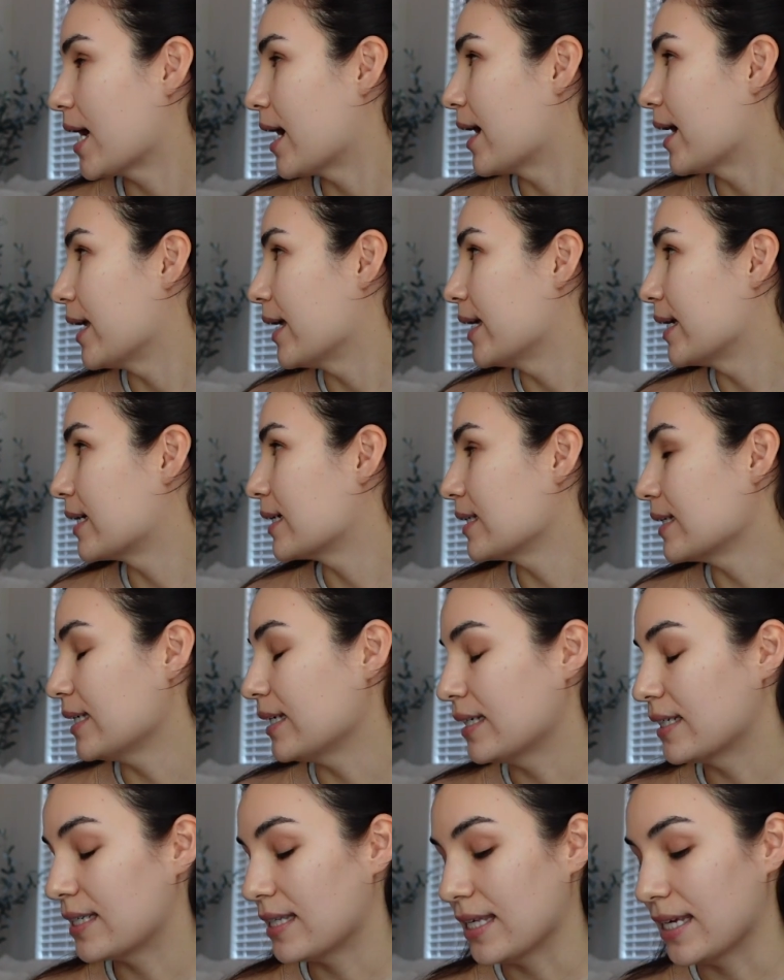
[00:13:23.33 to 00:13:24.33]
I
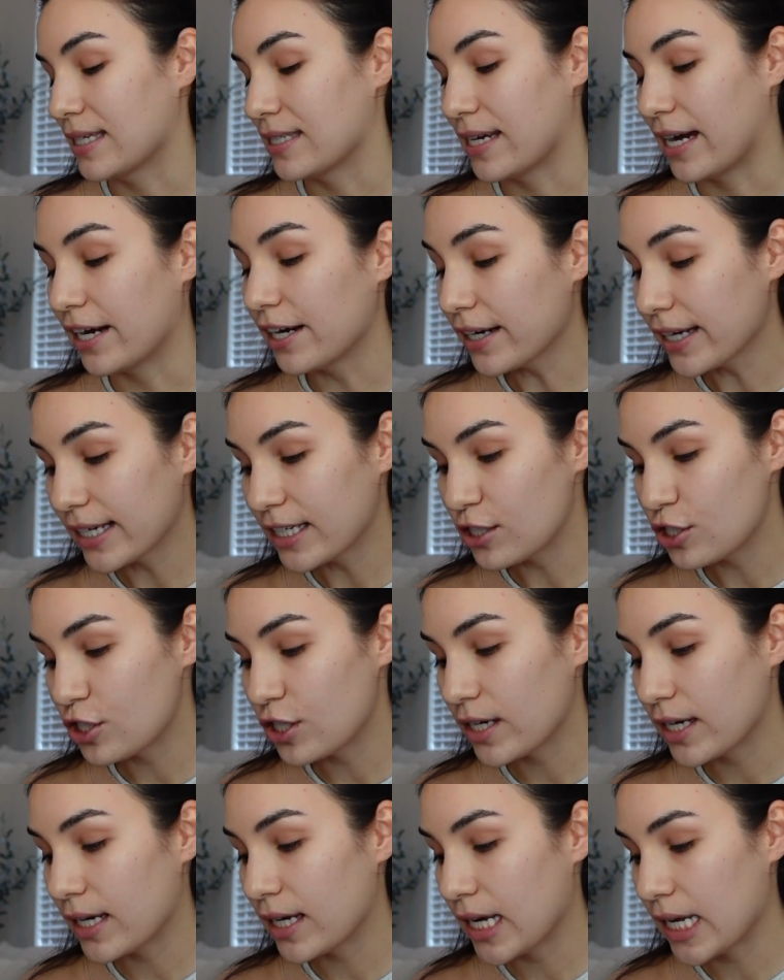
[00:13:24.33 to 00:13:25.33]
cleaned the entire
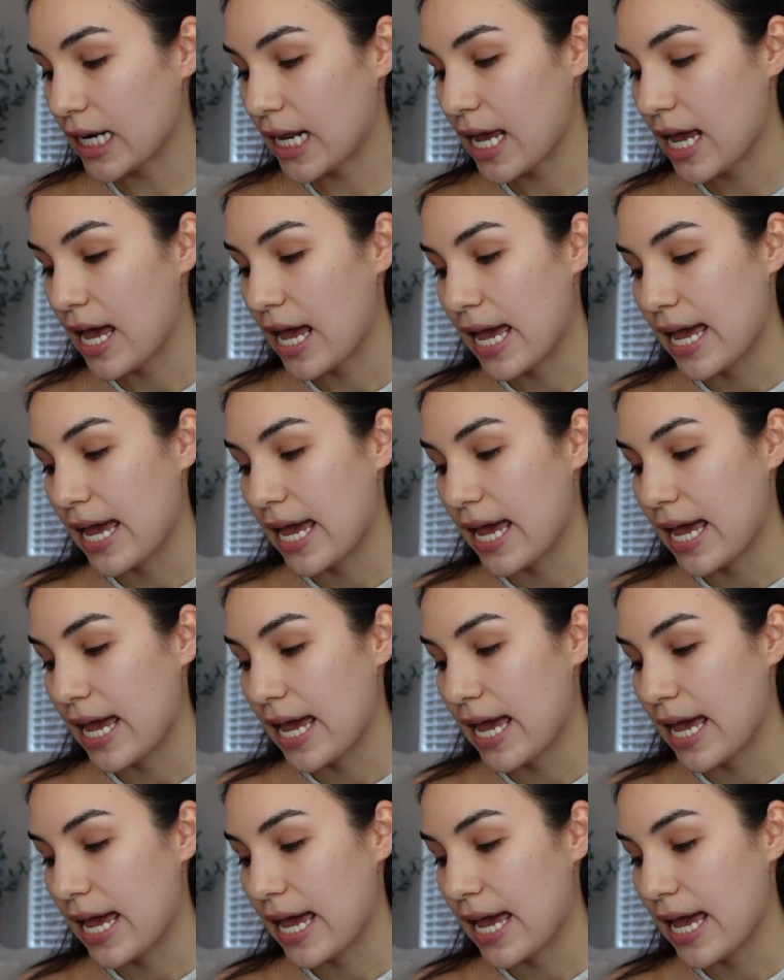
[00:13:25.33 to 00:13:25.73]
kitchen.